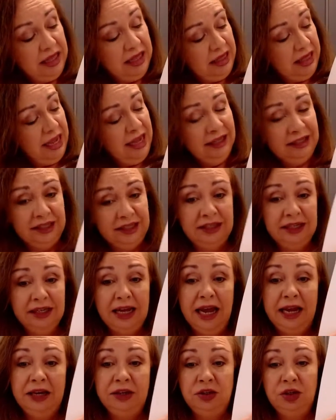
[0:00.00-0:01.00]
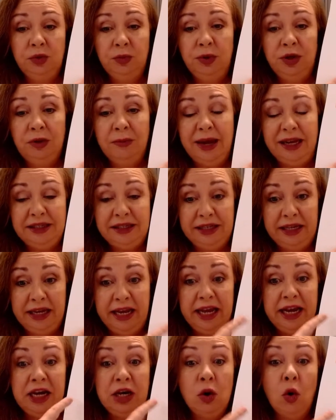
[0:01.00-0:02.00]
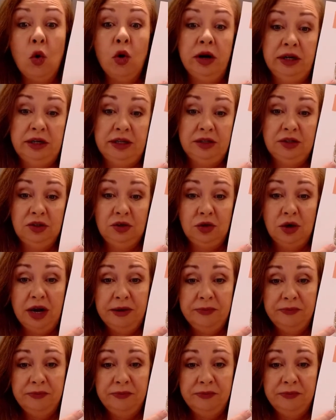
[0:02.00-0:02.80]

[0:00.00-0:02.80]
This is the kind of tuba you might see in an orchestra